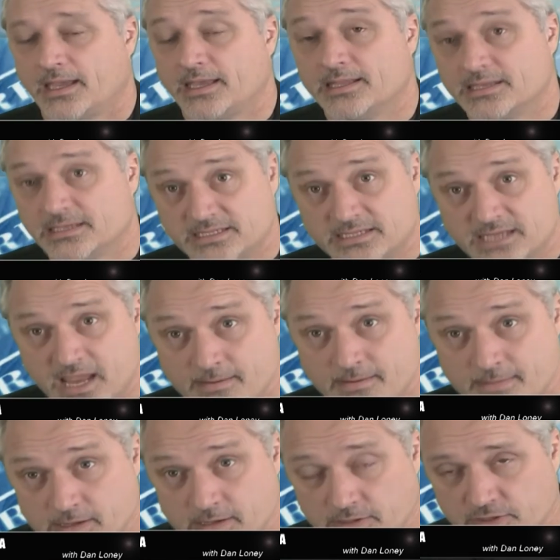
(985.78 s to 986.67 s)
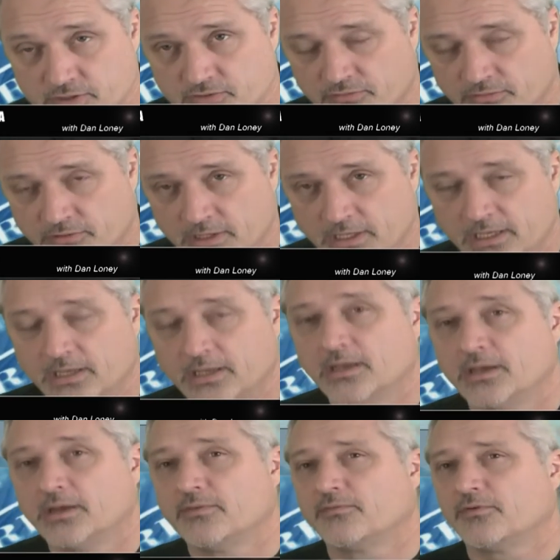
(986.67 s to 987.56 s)
in the same industry
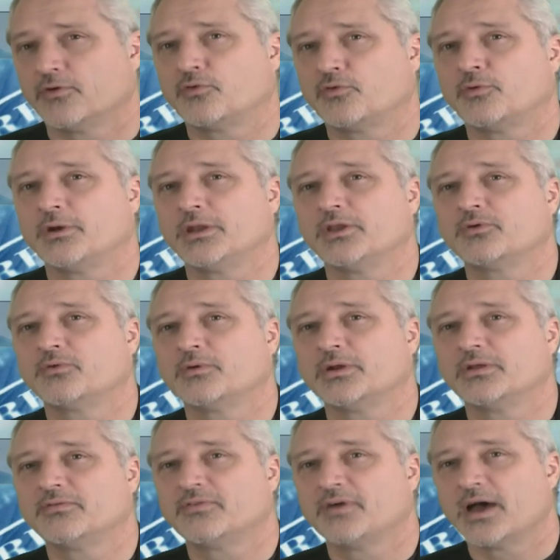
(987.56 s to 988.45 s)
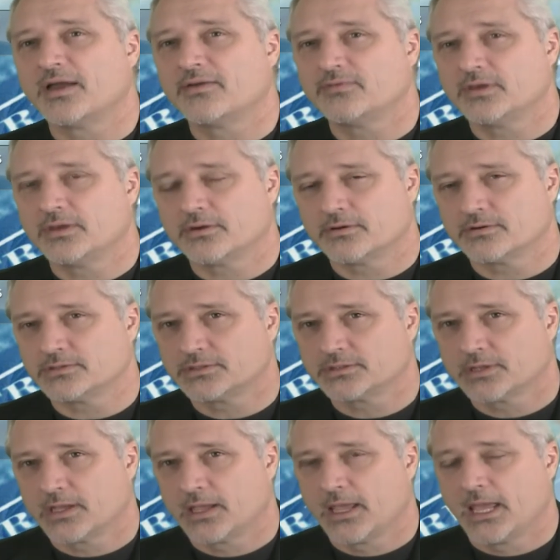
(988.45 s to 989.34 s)
for 20, 25
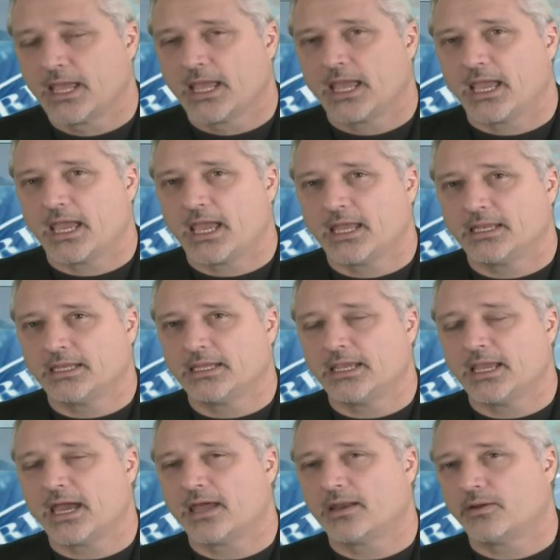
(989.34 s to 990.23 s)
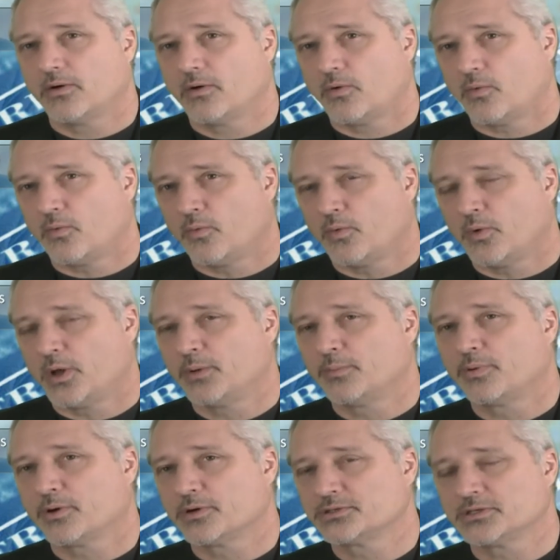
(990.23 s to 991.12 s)
years. And yet
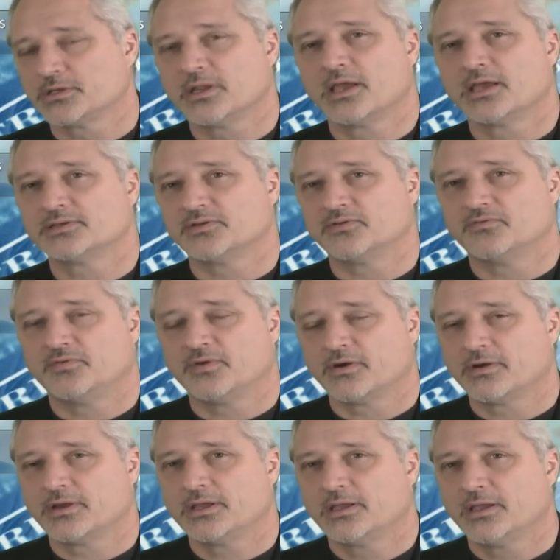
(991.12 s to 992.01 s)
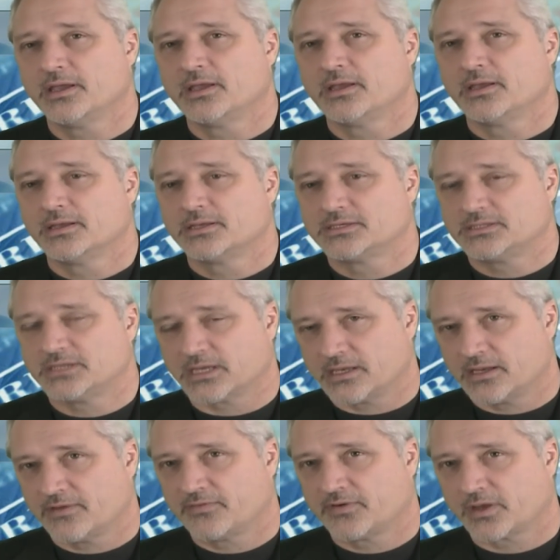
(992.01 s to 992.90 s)
one person has a very
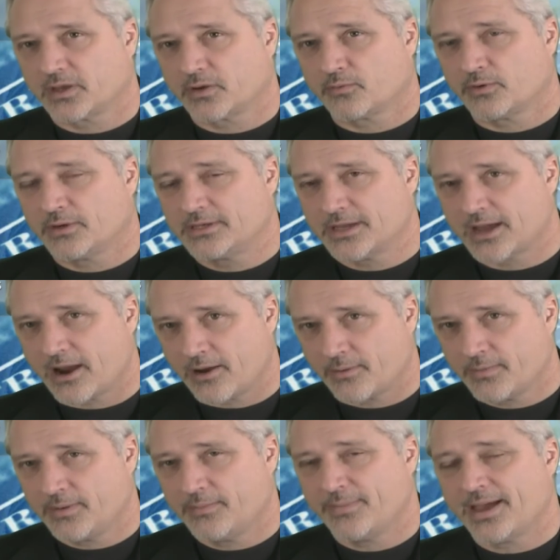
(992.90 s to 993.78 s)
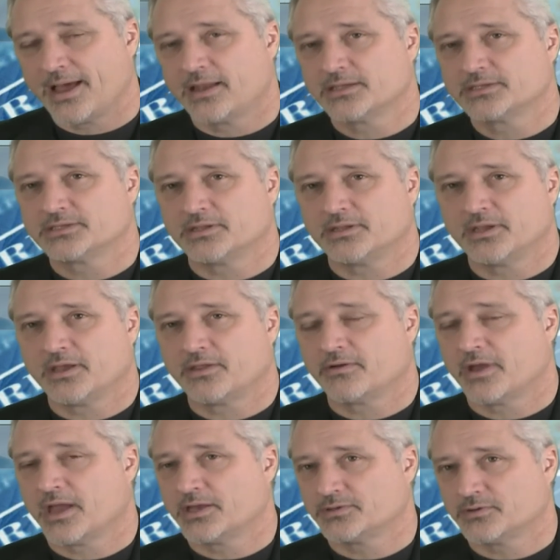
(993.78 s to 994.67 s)
significant retirement balance and the
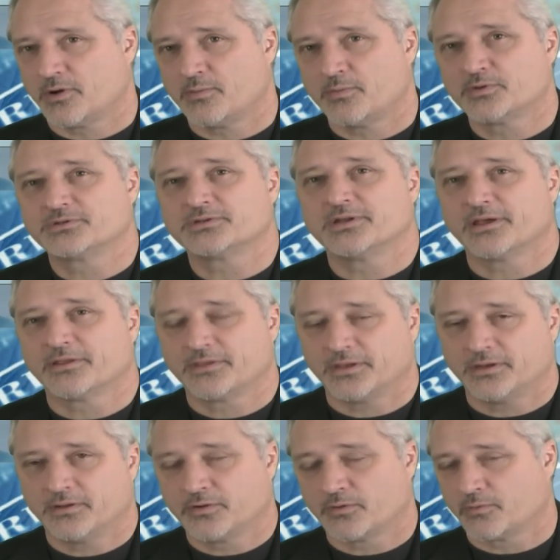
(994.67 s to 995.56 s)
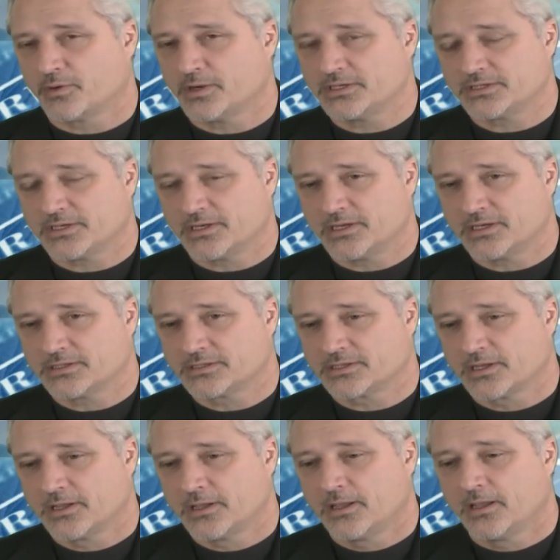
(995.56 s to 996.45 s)
other has almost nothing. And the reason is